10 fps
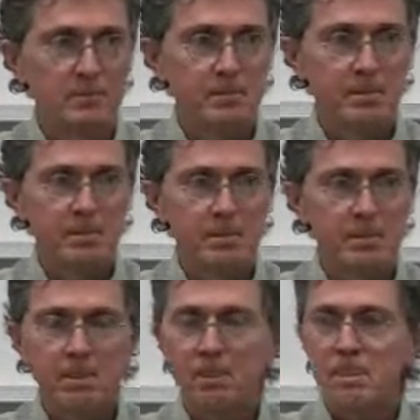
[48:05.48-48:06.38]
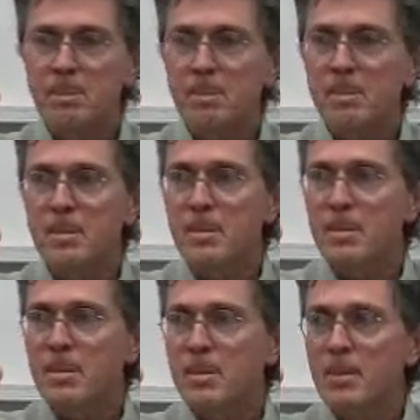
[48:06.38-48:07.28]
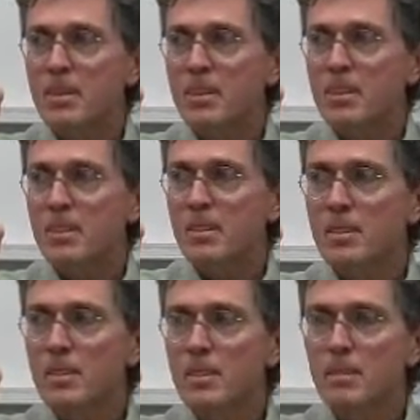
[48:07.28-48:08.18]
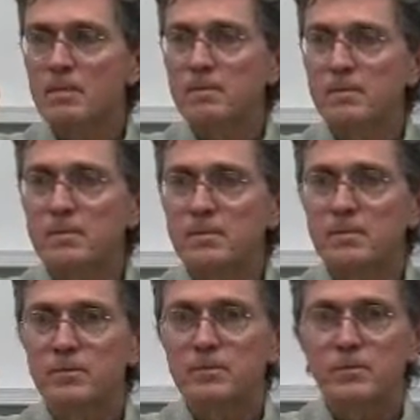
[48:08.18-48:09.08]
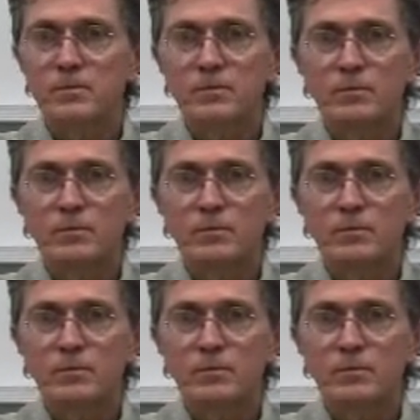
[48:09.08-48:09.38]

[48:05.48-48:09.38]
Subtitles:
Nobody speaks.